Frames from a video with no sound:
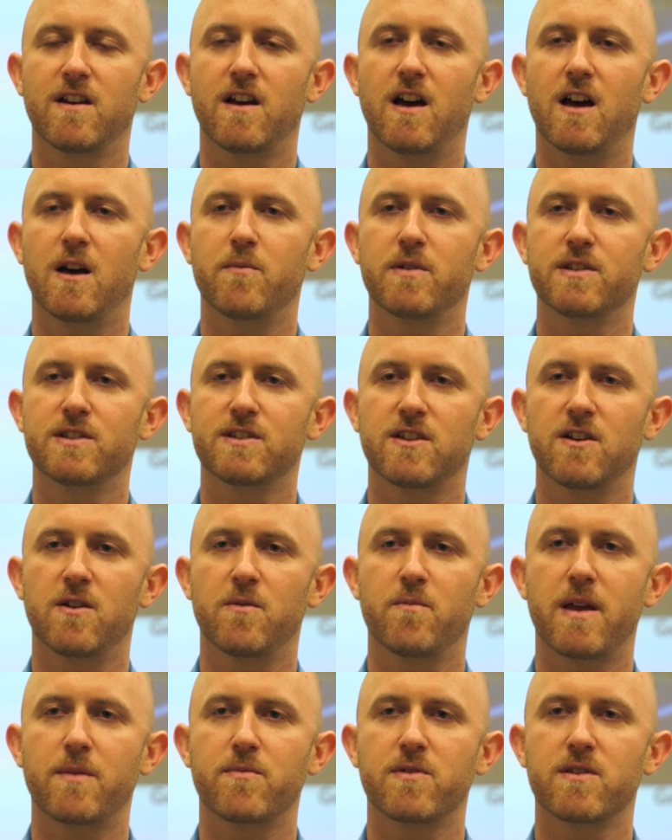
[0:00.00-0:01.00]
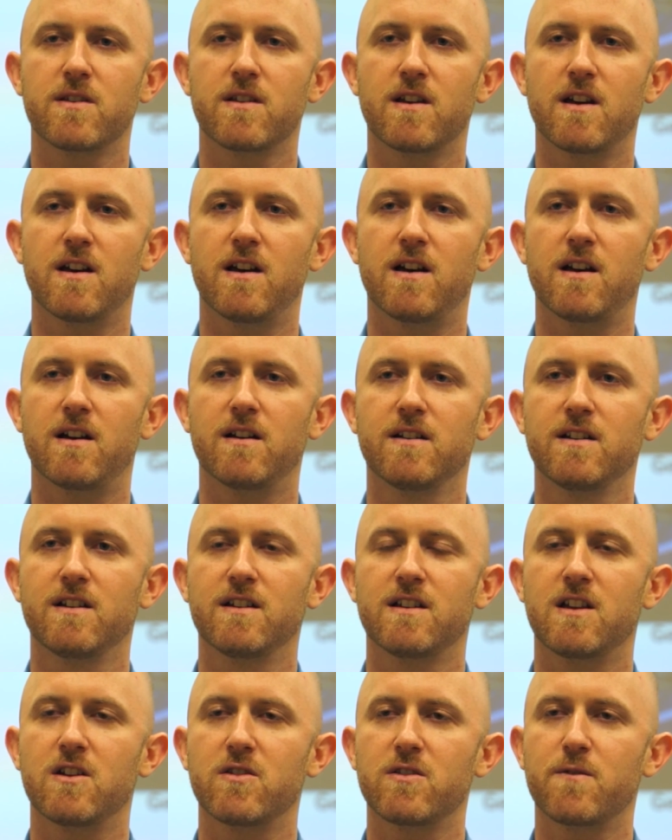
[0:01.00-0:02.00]
and so maybe
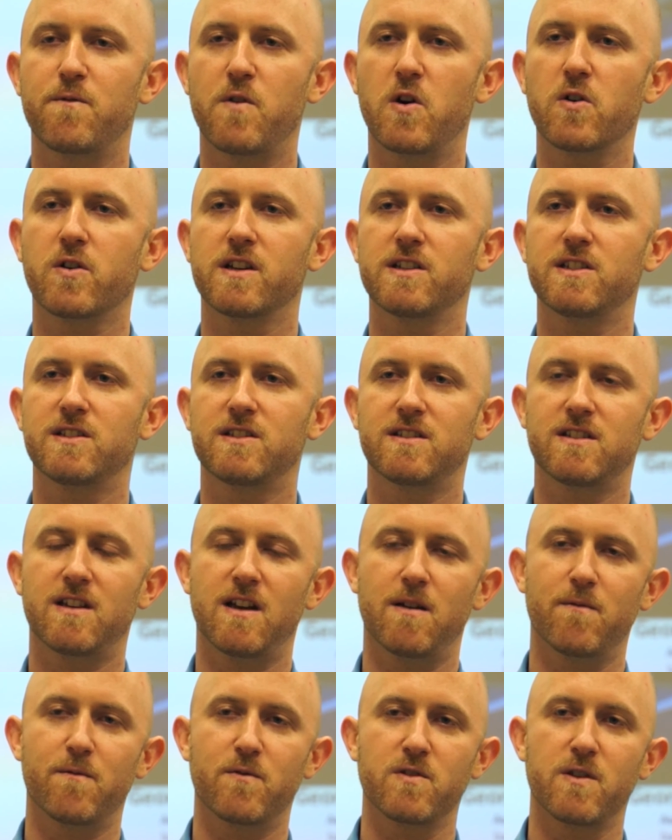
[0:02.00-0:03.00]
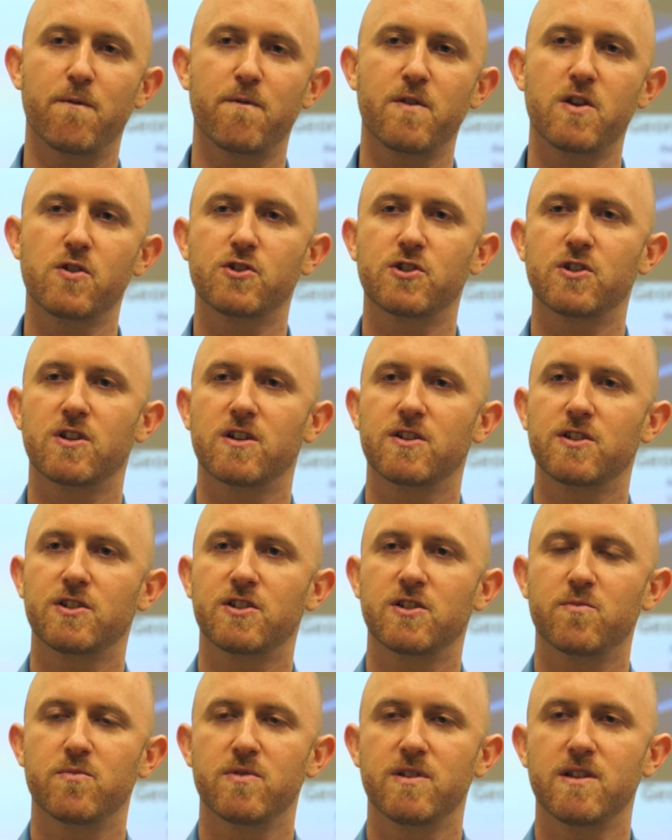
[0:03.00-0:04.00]
the focus for the future
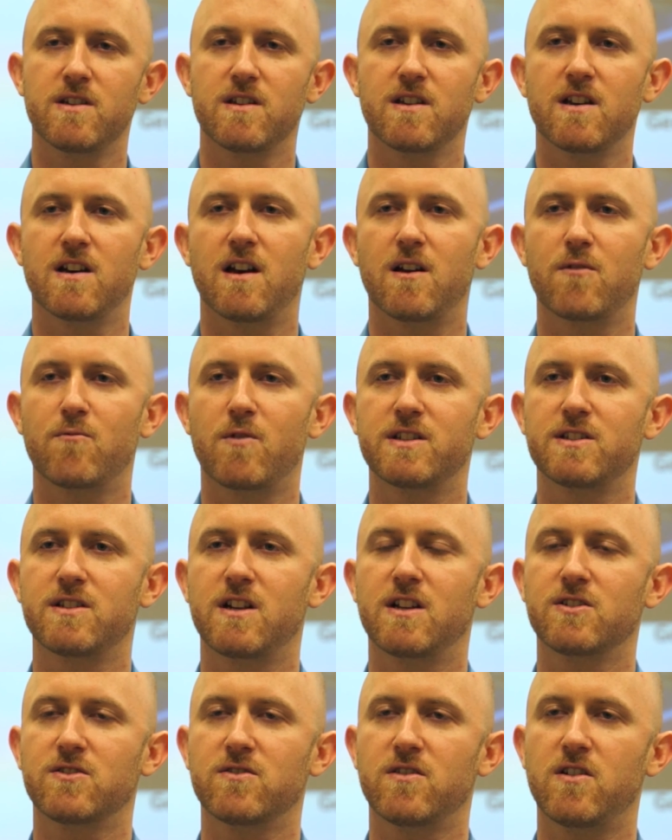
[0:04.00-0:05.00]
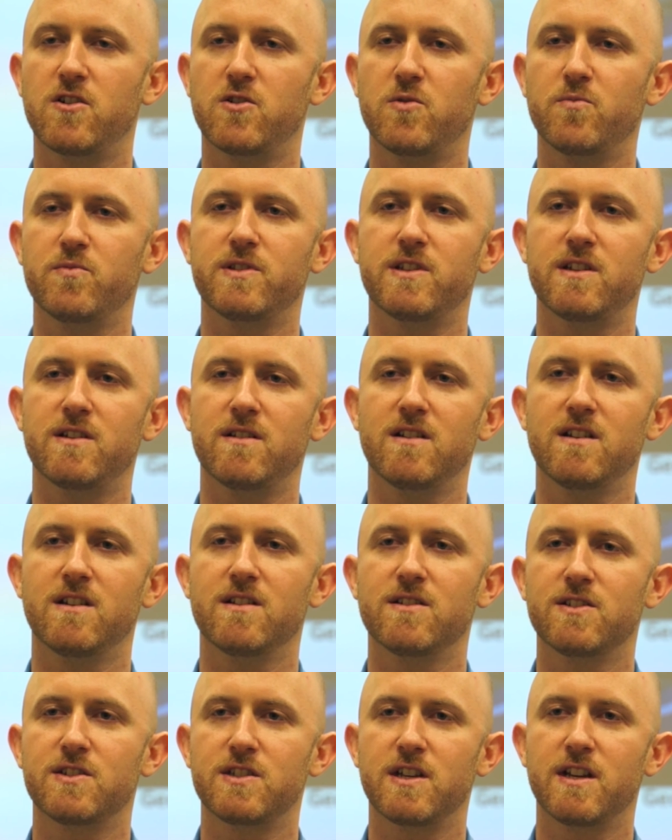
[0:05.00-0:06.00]
should be residential homes
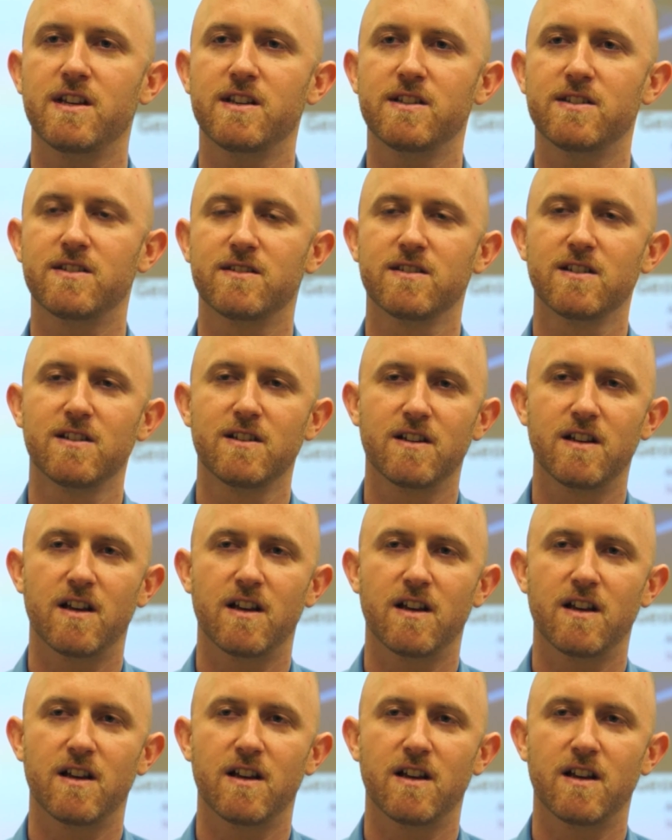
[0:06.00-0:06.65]
in cities,